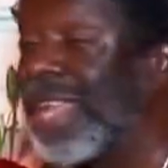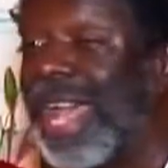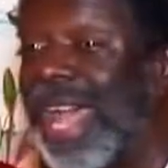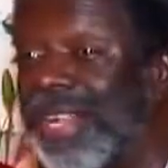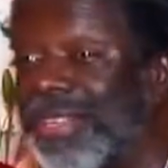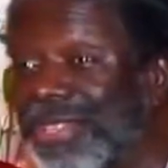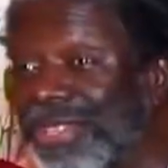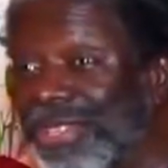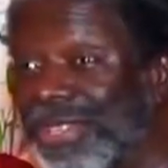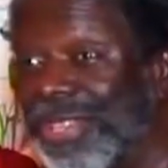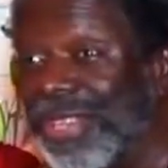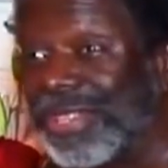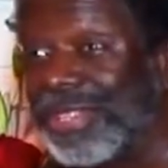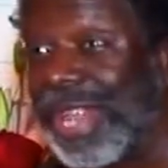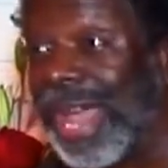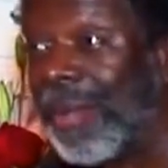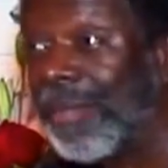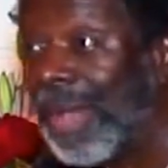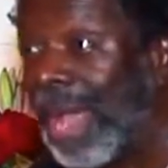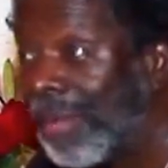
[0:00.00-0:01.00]
consciousness.
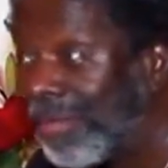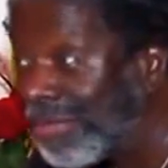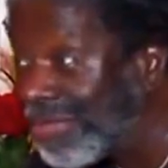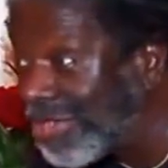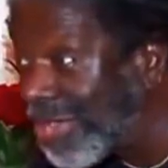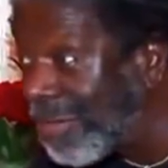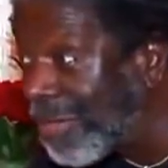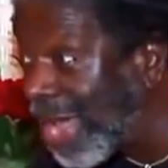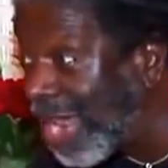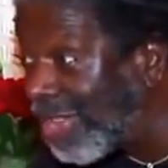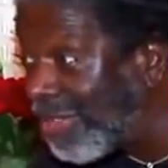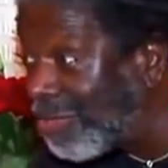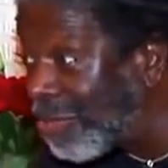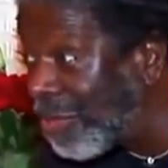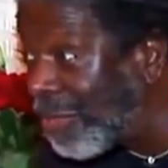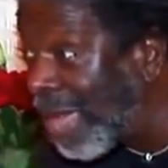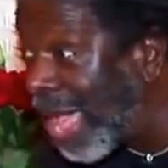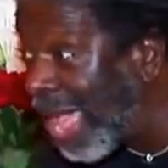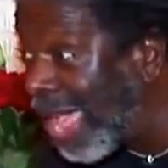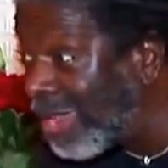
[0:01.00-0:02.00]
Somebody
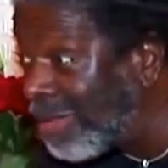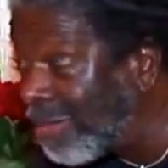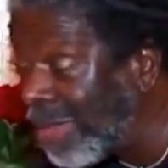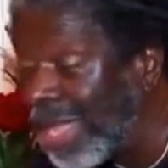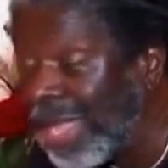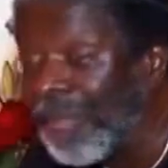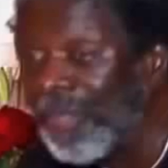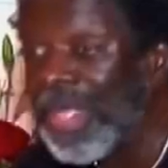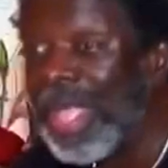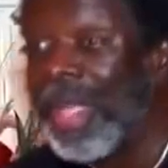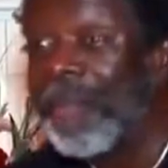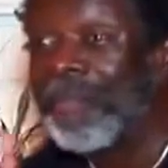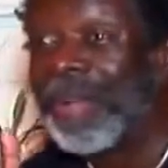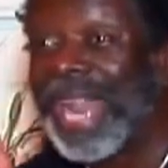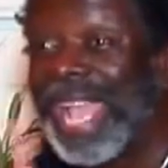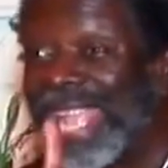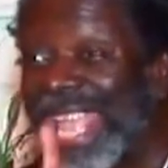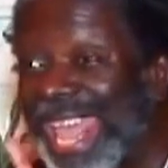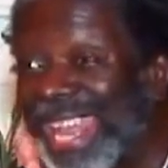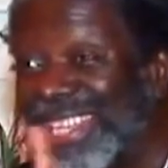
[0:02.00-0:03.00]
remind me.
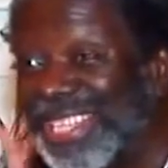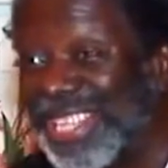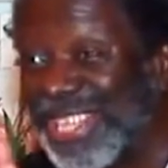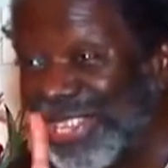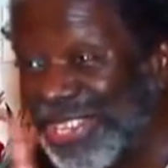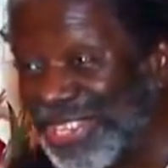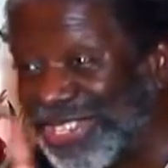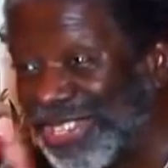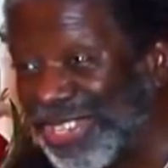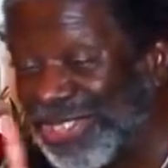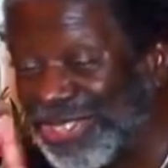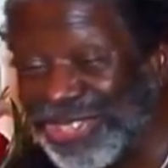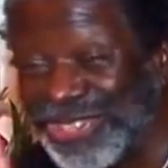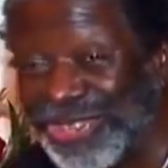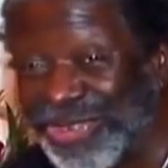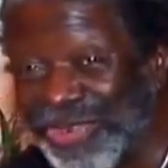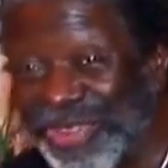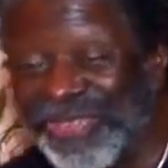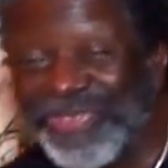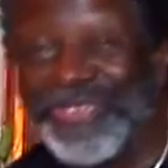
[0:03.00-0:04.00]
But I got to tell you this other
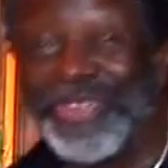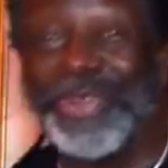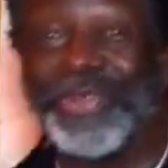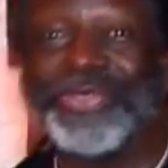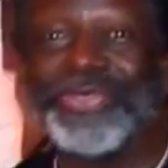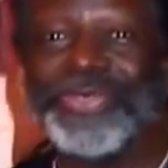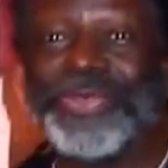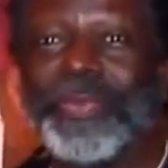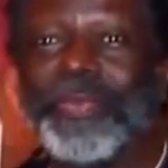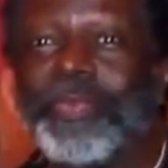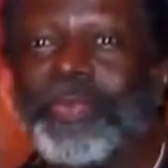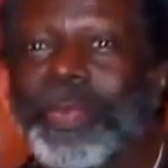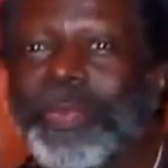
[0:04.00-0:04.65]
story first.